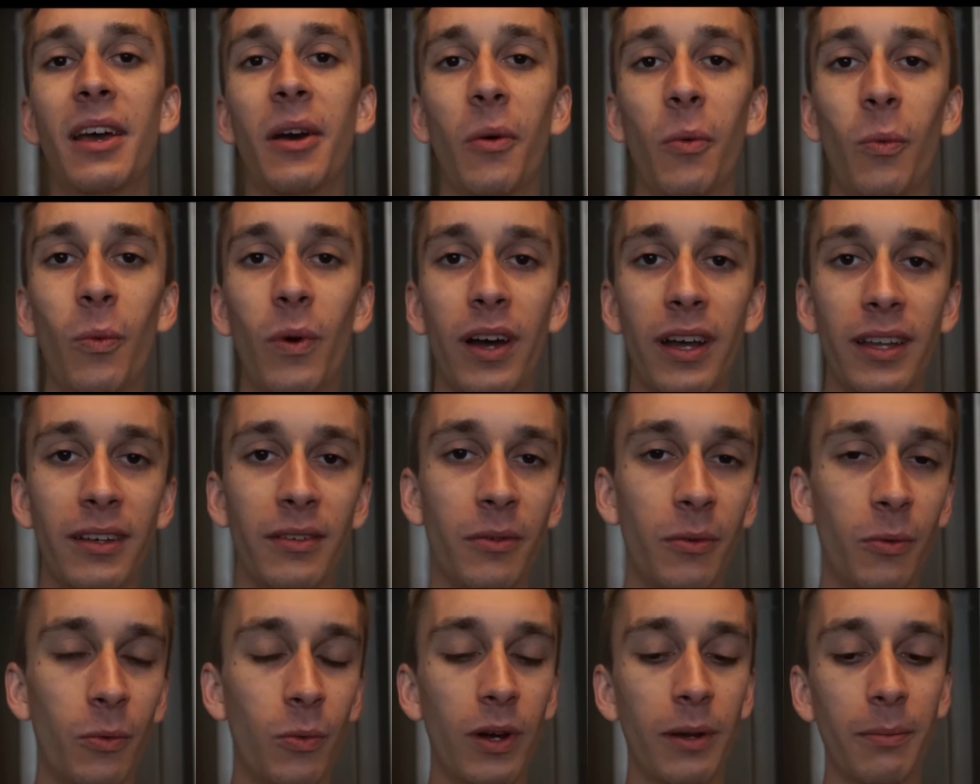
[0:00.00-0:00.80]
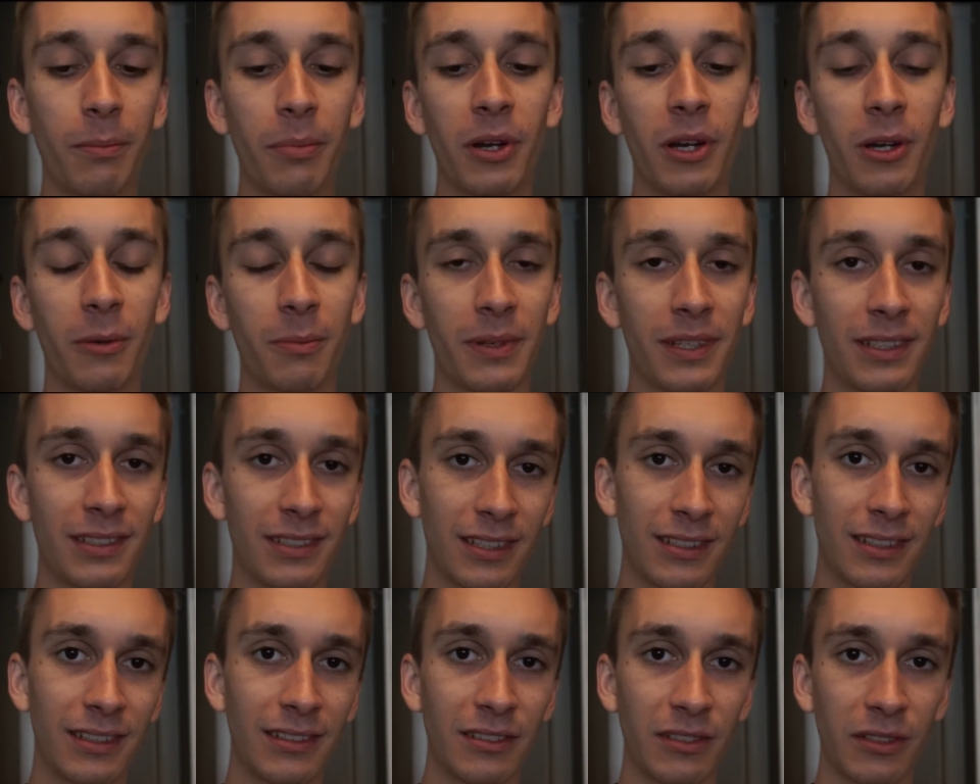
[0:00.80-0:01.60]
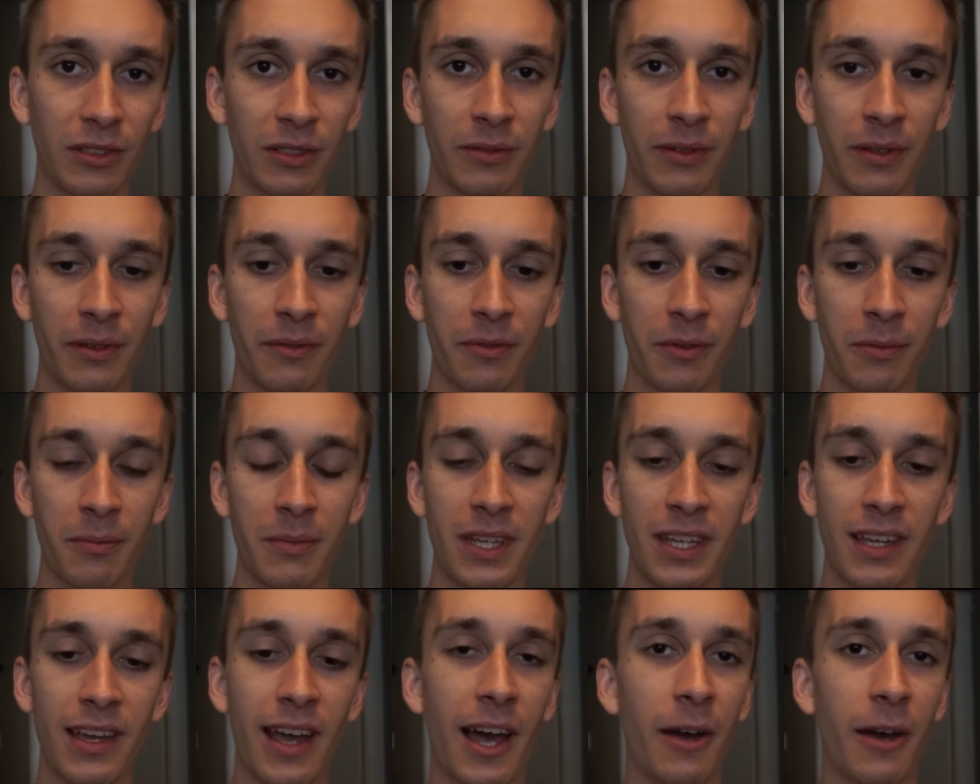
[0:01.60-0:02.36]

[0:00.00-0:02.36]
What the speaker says: What purpose is it serving for me?